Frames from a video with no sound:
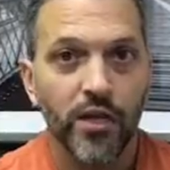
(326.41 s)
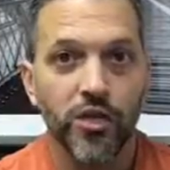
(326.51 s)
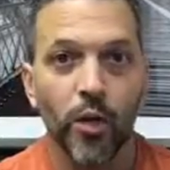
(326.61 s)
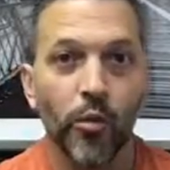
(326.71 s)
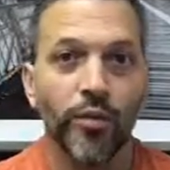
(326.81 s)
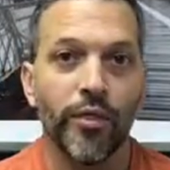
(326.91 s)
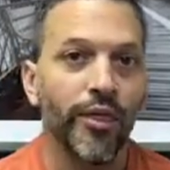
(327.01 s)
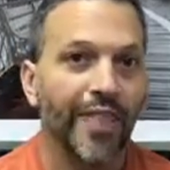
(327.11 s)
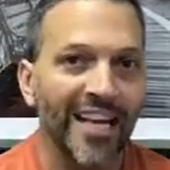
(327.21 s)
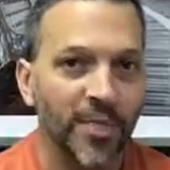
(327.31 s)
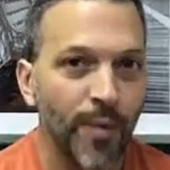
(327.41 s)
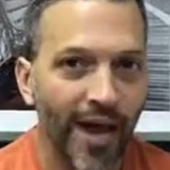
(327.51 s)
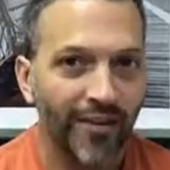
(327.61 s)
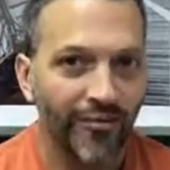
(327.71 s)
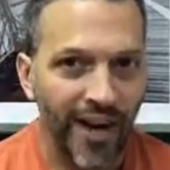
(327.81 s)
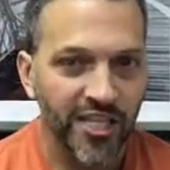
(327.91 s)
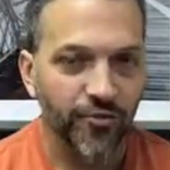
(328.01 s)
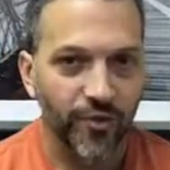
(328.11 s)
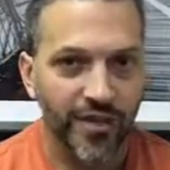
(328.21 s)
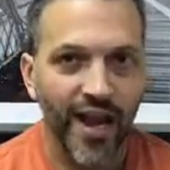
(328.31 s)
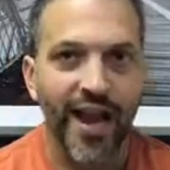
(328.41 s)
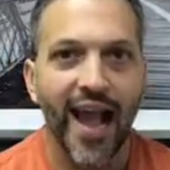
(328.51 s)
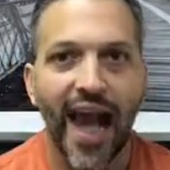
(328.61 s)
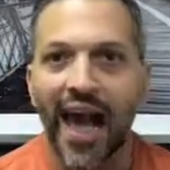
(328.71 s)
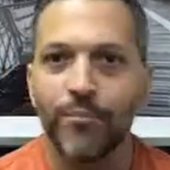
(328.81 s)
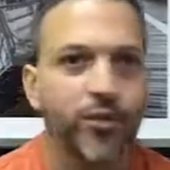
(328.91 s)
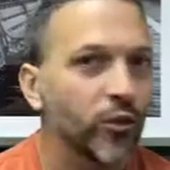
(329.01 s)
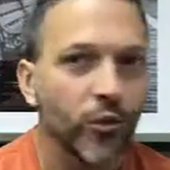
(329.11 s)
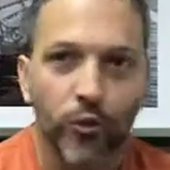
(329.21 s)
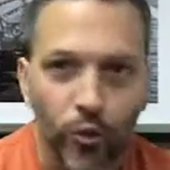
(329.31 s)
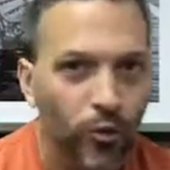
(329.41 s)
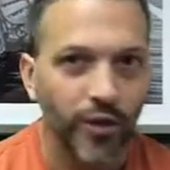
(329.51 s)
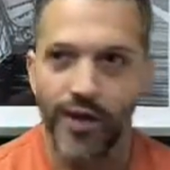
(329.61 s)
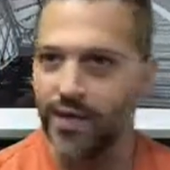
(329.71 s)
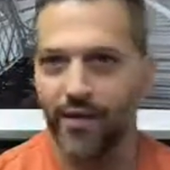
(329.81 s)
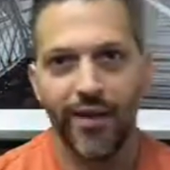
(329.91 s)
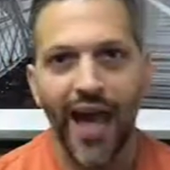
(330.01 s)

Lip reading: So that's my advice for today. Absolutely